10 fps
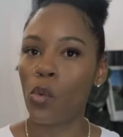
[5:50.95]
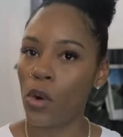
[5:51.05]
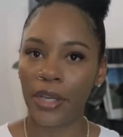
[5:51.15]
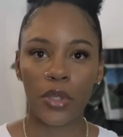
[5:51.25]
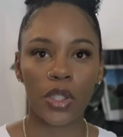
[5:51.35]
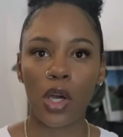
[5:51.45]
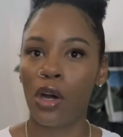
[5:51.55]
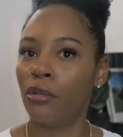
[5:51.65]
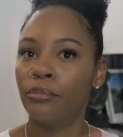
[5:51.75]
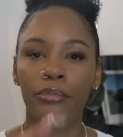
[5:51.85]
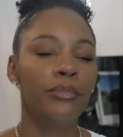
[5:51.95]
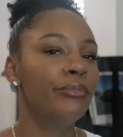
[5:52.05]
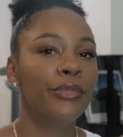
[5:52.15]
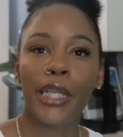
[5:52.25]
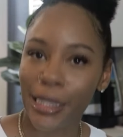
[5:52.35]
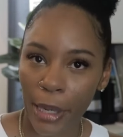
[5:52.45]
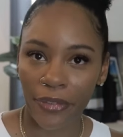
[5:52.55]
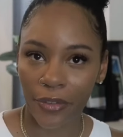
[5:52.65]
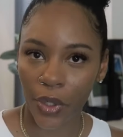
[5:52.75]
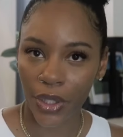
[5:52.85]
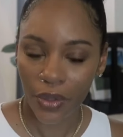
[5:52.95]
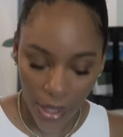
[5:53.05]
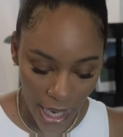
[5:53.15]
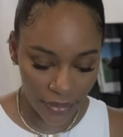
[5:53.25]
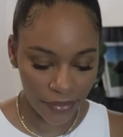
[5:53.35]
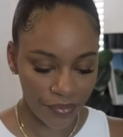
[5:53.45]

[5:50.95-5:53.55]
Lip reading: Or if you're tall, it's perfect for you, okay?